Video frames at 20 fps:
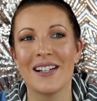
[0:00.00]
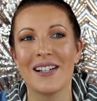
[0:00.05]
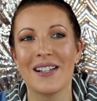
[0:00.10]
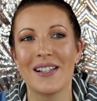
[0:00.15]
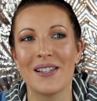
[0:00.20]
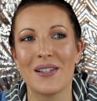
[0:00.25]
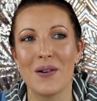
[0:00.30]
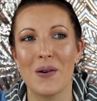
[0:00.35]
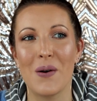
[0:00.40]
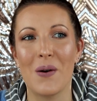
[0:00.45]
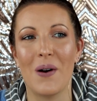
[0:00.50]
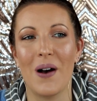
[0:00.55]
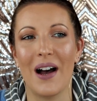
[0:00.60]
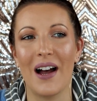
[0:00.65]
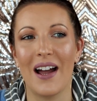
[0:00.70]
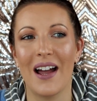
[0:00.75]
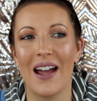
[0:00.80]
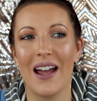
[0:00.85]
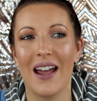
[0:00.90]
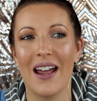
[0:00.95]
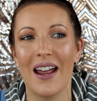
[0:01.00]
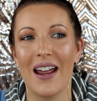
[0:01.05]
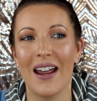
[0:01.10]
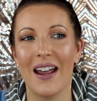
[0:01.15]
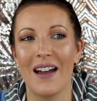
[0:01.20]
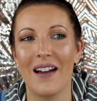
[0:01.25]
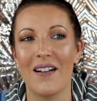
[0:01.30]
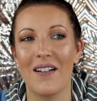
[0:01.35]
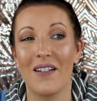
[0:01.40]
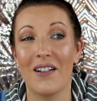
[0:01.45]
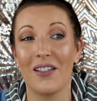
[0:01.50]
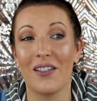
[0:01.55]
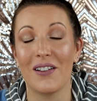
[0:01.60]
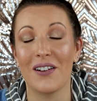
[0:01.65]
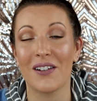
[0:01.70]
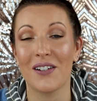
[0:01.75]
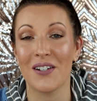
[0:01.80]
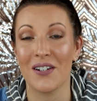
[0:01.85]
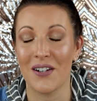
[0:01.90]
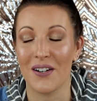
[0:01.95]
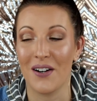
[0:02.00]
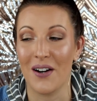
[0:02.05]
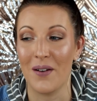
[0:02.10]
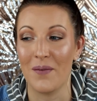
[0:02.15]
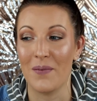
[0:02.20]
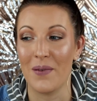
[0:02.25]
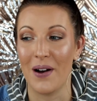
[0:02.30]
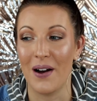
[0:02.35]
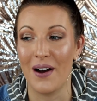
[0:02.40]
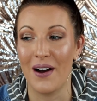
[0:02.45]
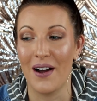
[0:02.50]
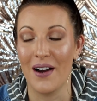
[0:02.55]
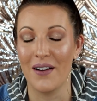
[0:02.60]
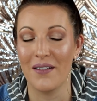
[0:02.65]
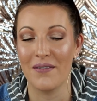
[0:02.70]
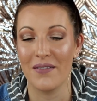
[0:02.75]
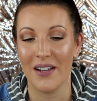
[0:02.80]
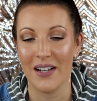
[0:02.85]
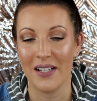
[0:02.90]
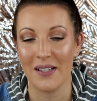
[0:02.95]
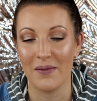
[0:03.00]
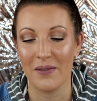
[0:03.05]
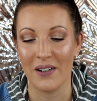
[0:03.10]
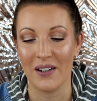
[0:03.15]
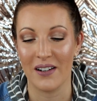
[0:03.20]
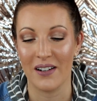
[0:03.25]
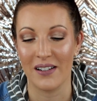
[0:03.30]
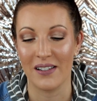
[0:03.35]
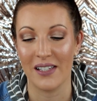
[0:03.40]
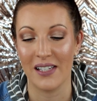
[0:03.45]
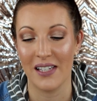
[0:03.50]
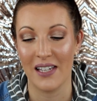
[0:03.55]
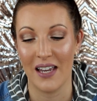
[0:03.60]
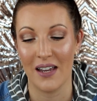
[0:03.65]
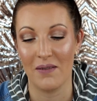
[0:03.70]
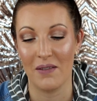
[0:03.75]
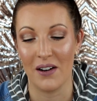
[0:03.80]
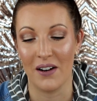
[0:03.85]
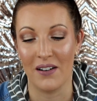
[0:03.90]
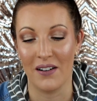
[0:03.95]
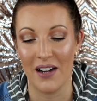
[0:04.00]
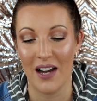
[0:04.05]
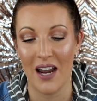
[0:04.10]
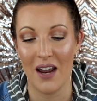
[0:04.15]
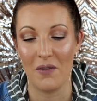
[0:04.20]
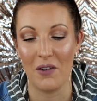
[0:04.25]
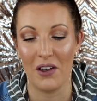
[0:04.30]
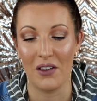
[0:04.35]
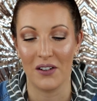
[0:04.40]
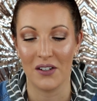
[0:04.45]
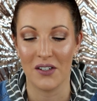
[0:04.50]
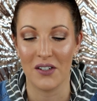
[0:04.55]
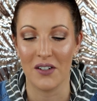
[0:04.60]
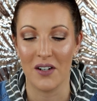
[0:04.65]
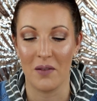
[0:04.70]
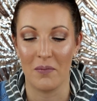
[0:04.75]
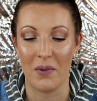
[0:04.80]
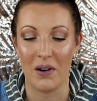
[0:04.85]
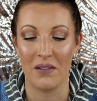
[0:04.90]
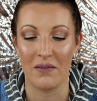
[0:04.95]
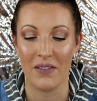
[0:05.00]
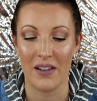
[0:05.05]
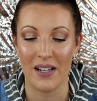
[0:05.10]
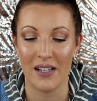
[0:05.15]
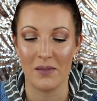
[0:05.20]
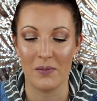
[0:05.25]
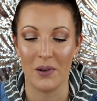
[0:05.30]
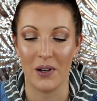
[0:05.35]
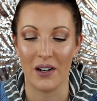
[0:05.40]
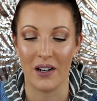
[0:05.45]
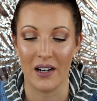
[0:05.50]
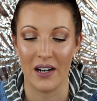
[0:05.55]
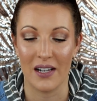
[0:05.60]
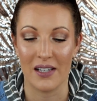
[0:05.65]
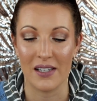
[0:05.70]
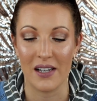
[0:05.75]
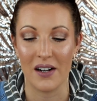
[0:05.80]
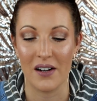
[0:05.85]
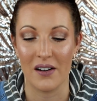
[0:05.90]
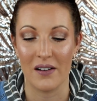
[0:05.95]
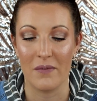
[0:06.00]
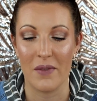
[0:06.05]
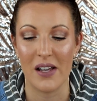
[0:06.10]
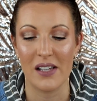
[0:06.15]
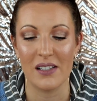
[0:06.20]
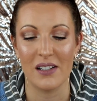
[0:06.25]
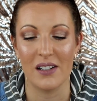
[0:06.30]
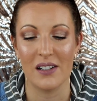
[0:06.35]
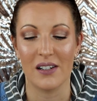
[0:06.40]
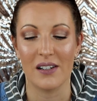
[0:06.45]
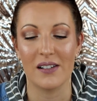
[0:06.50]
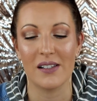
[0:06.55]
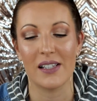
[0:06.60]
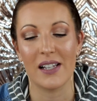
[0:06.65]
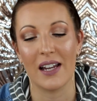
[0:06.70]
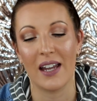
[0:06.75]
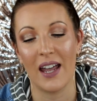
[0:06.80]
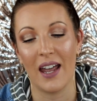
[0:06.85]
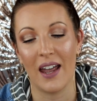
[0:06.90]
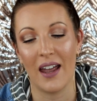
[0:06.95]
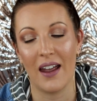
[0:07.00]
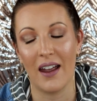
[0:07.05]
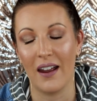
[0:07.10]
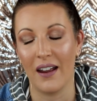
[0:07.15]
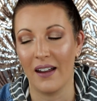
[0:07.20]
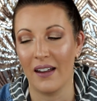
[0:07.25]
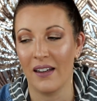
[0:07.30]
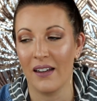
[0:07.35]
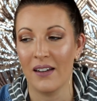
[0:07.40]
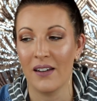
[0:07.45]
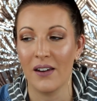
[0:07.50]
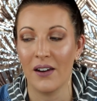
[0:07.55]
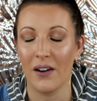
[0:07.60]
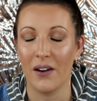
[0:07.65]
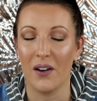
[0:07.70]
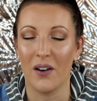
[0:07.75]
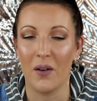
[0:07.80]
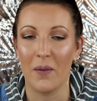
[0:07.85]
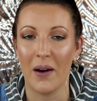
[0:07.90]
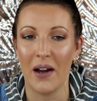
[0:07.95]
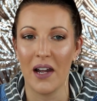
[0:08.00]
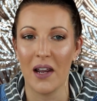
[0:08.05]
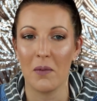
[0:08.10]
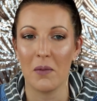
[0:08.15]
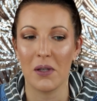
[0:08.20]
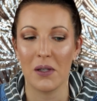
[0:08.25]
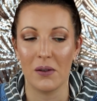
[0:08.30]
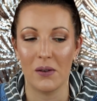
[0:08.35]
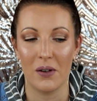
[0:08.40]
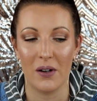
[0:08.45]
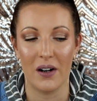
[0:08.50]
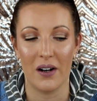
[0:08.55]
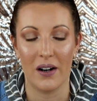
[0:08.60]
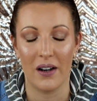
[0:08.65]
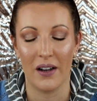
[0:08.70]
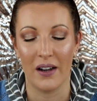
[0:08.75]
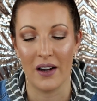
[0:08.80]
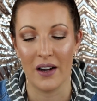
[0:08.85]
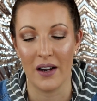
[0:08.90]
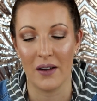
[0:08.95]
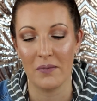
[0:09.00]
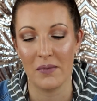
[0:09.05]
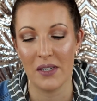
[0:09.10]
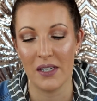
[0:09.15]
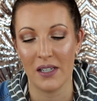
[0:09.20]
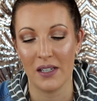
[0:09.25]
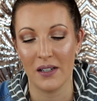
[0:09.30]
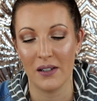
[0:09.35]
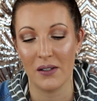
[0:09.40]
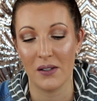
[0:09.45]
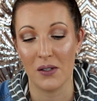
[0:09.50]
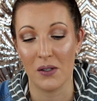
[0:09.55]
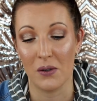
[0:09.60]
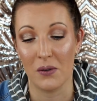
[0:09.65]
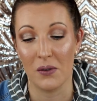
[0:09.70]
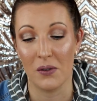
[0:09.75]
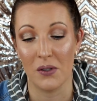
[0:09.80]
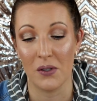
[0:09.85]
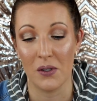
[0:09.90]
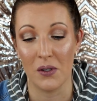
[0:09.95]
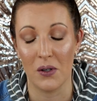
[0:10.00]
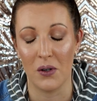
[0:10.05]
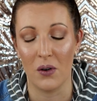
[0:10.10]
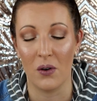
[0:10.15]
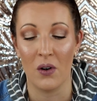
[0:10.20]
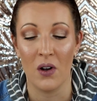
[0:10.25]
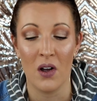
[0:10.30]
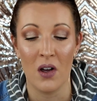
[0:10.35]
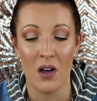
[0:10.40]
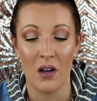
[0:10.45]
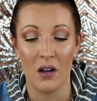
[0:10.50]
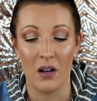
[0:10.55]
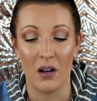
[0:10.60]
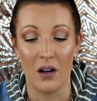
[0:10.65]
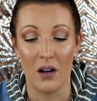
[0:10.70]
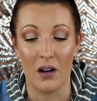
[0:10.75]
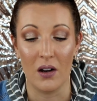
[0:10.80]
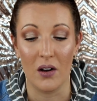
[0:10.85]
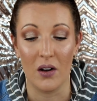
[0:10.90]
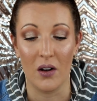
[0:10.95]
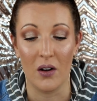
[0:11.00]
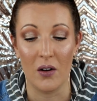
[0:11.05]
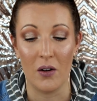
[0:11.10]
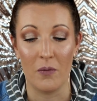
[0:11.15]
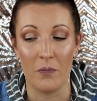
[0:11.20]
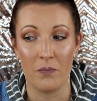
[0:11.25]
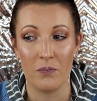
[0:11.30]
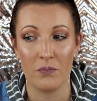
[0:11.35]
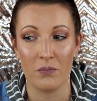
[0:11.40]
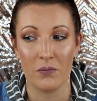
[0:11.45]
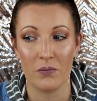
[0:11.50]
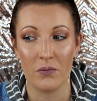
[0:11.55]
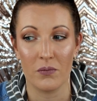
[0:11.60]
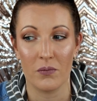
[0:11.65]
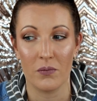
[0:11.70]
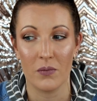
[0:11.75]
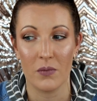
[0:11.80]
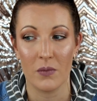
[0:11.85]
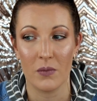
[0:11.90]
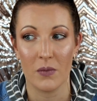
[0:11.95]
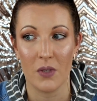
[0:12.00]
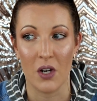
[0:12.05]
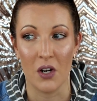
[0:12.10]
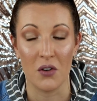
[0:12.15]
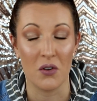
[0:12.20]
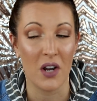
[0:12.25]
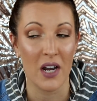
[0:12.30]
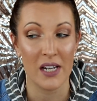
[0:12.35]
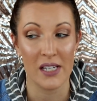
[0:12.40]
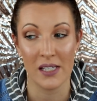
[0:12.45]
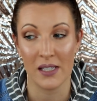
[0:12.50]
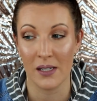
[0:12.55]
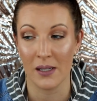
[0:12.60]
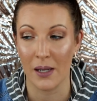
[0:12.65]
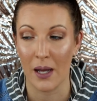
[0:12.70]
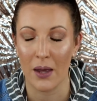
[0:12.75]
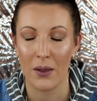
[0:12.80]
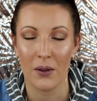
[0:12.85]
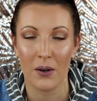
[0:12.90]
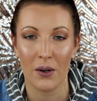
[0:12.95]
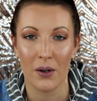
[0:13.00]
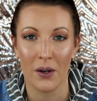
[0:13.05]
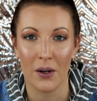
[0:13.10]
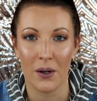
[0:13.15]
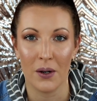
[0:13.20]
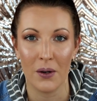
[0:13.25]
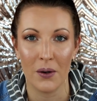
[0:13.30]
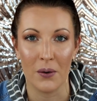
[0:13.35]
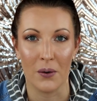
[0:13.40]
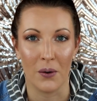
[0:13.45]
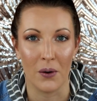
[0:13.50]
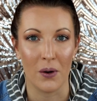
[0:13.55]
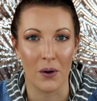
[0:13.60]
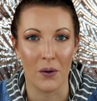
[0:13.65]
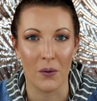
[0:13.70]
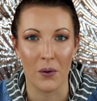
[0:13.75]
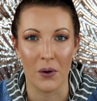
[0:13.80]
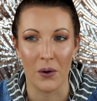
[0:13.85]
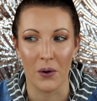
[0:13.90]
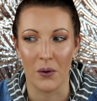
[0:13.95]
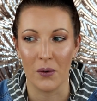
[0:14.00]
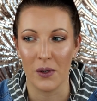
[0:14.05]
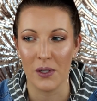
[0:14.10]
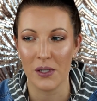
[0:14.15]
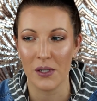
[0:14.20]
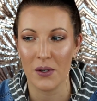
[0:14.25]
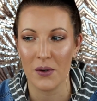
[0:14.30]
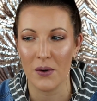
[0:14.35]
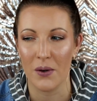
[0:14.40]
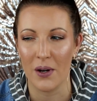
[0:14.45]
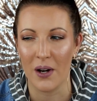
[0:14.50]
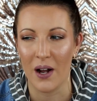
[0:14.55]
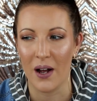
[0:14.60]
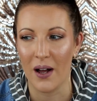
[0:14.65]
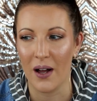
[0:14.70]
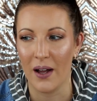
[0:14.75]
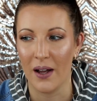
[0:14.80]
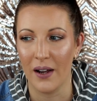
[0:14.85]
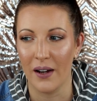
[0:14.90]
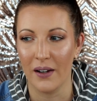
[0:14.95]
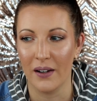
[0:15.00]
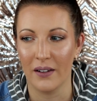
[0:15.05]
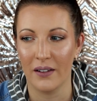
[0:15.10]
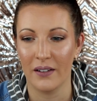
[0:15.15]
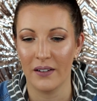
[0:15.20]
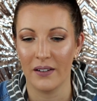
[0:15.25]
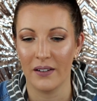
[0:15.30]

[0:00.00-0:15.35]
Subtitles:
so I looked her up on Facebook because he gave me her name. I looked her up on Facebook and I sent her a message. I was like, hey, my name is Laura and I'm seeing so-and-so. Are you guys together, or, what's going on?